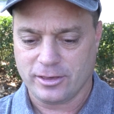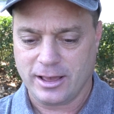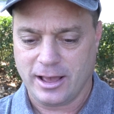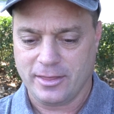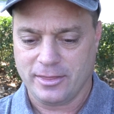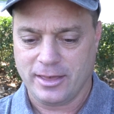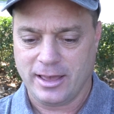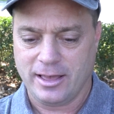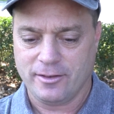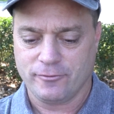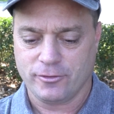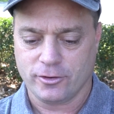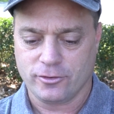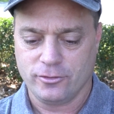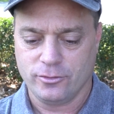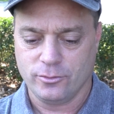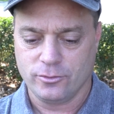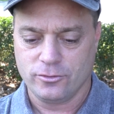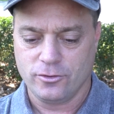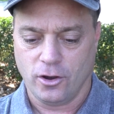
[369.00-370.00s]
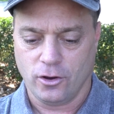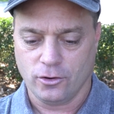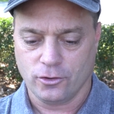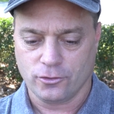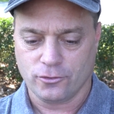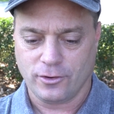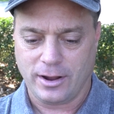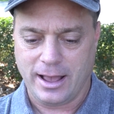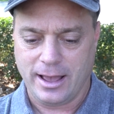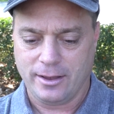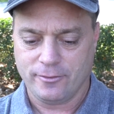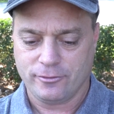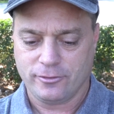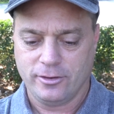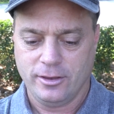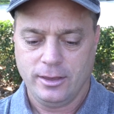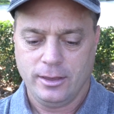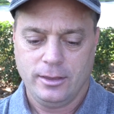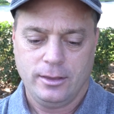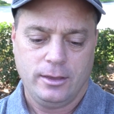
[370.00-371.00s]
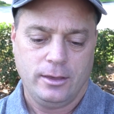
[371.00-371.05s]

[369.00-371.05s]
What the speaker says: Got that for 2 Dawdle Draft.